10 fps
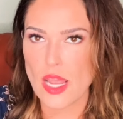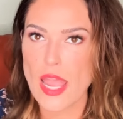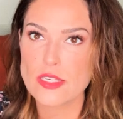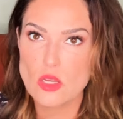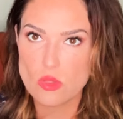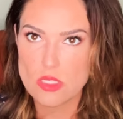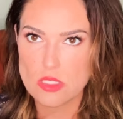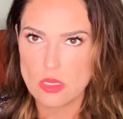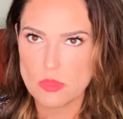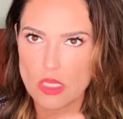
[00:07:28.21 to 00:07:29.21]
I know this
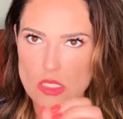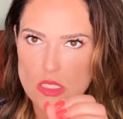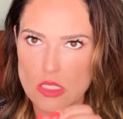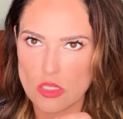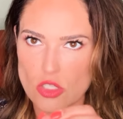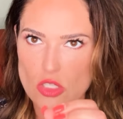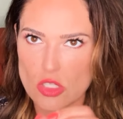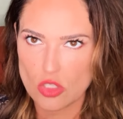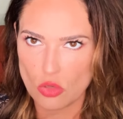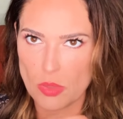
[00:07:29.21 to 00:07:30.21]
seems like such a
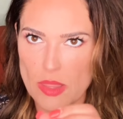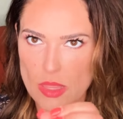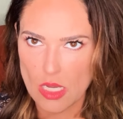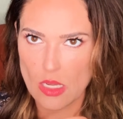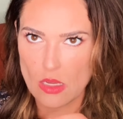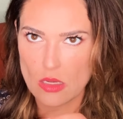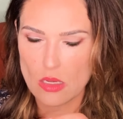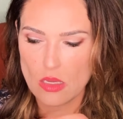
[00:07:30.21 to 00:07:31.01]
stupid thing,